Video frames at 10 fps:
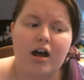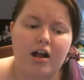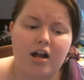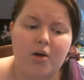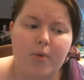
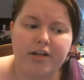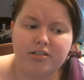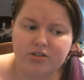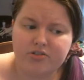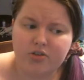I
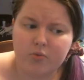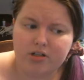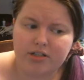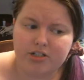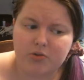did also want
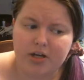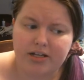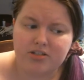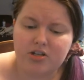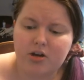to let you
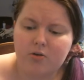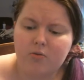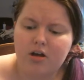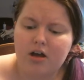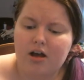guys know,
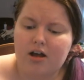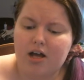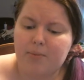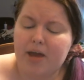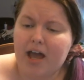
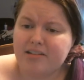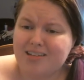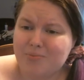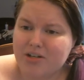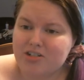as
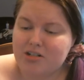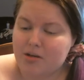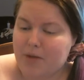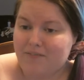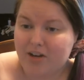I mentioned
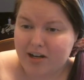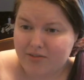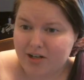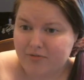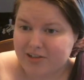on my very,
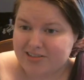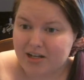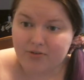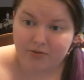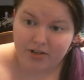very first
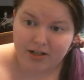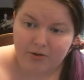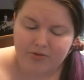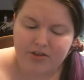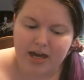ever
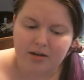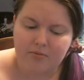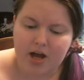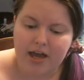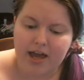video, that
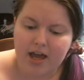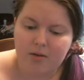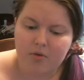I am